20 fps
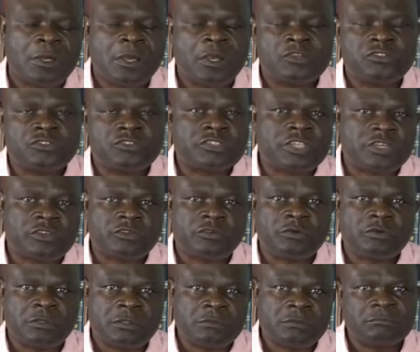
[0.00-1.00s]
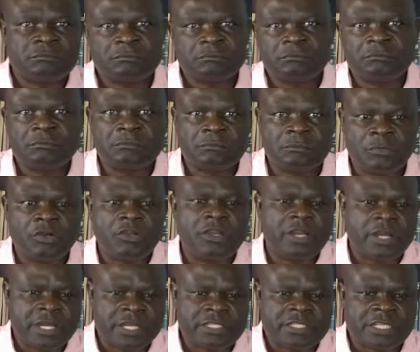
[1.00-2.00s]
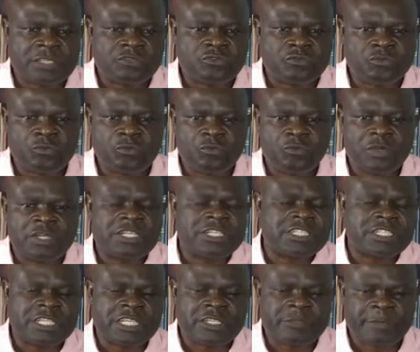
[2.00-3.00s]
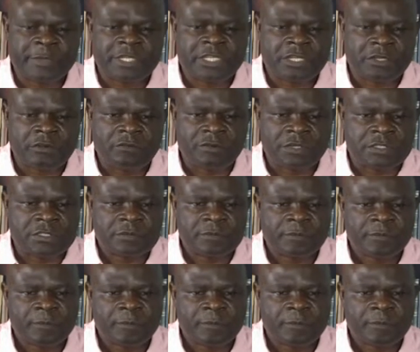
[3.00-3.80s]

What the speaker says: societal boundaries as to what is expected of us.